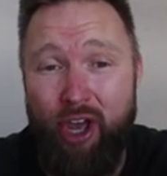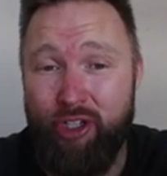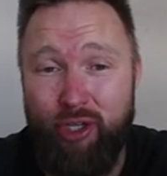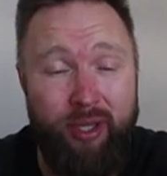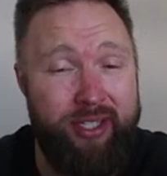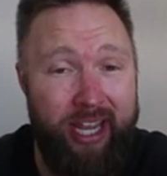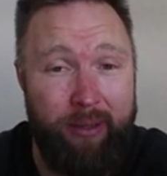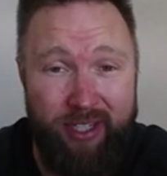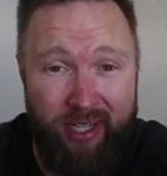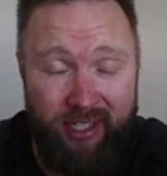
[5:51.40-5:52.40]
to the same
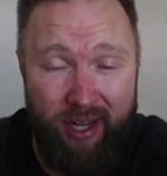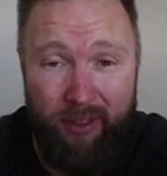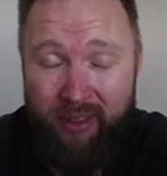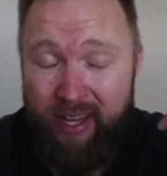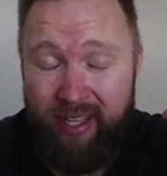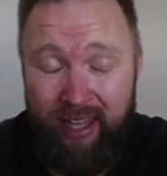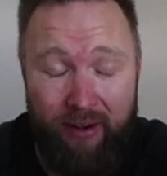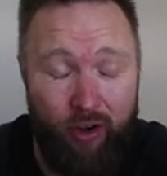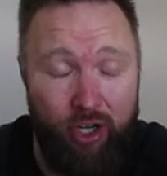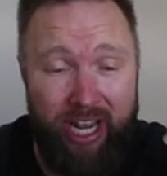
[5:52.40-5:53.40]
system that they can
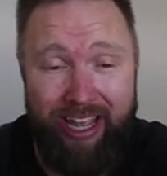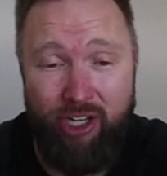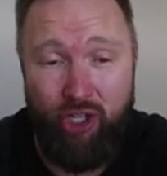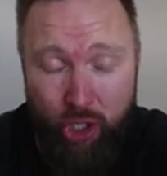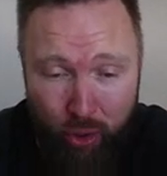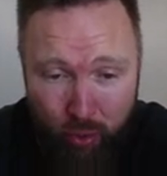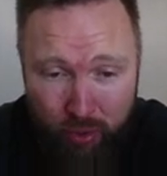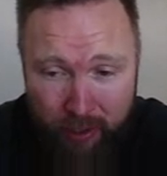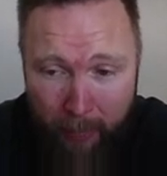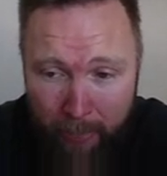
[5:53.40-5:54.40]
leverage and
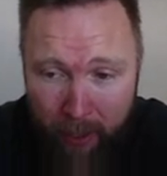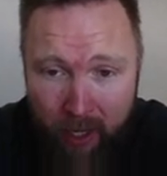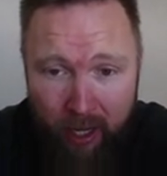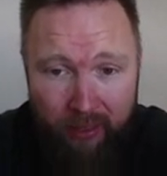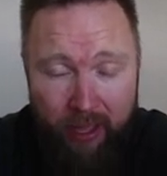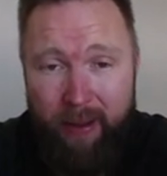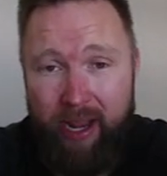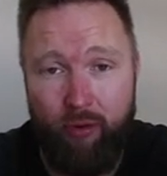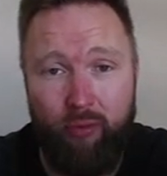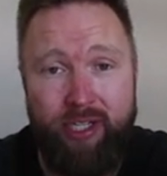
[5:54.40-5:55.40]
use, they pay
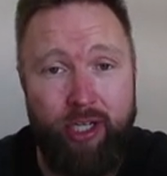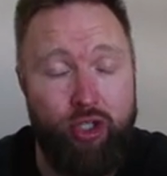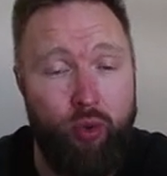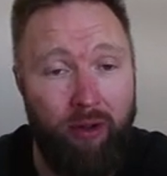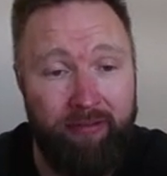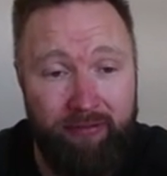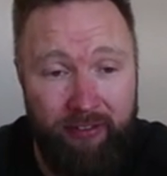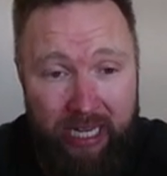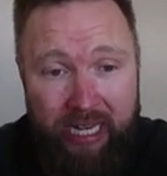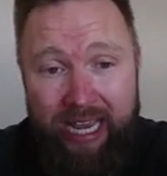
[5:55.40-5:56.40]
a residual
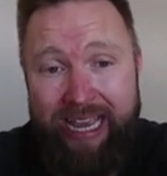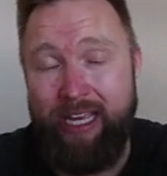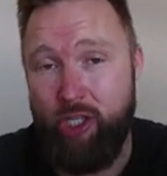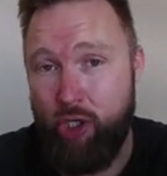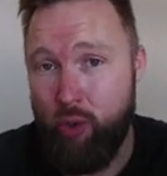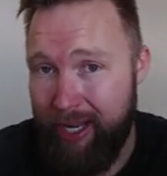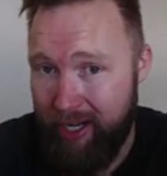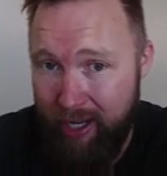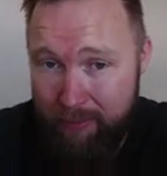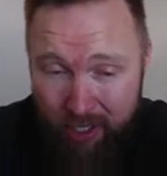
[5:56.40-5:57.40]
fee. You get a
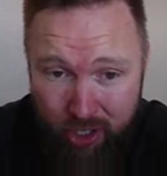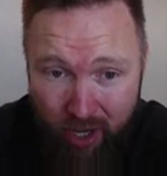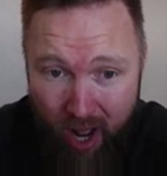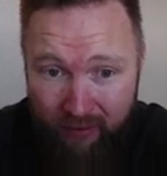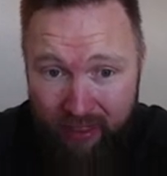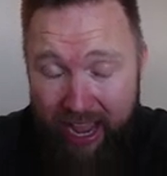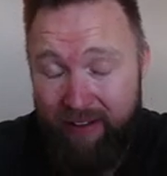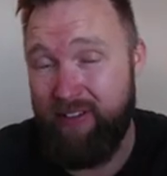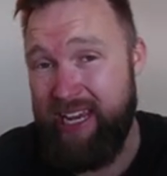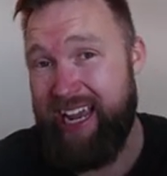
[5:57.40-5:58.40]
commission off of
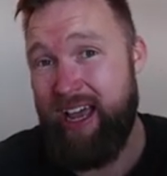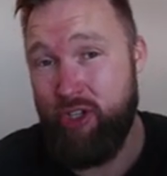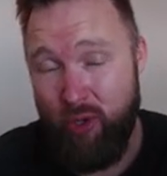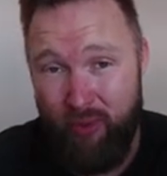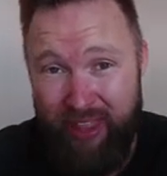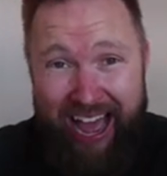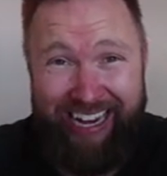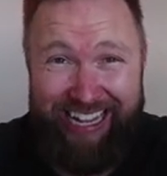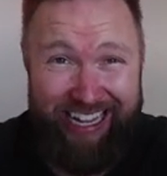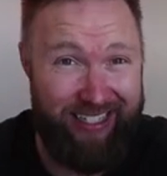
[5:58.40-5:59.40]
that fee. So that
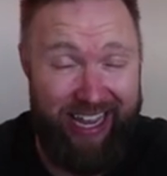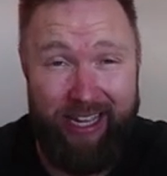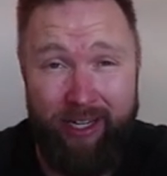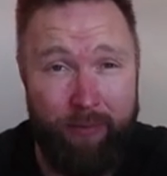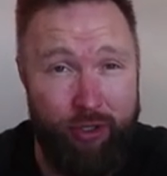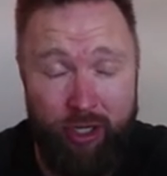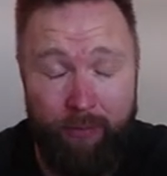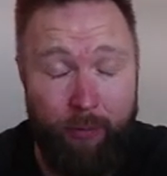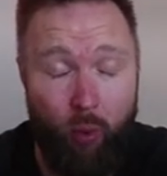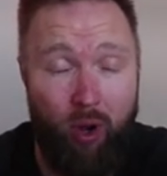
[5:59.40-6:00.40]
is income stream
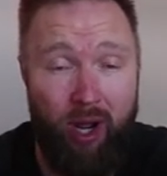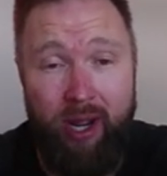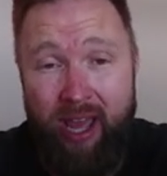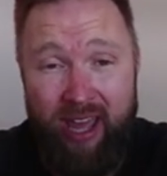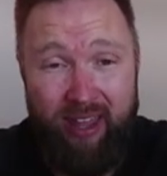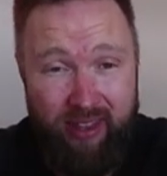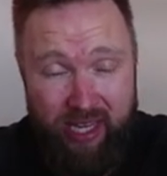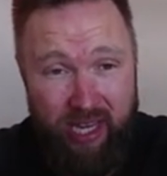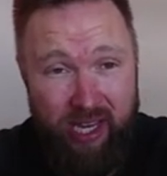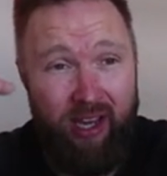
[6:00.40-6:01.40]
number one,
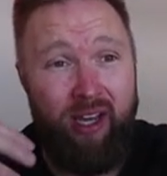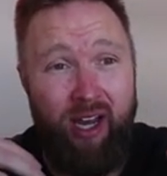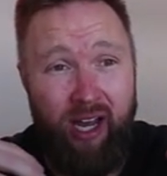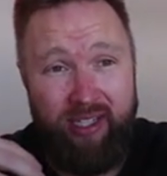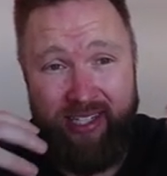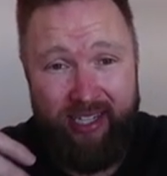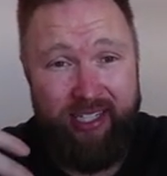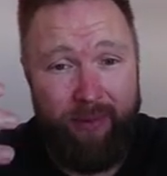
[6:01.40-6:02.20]
the system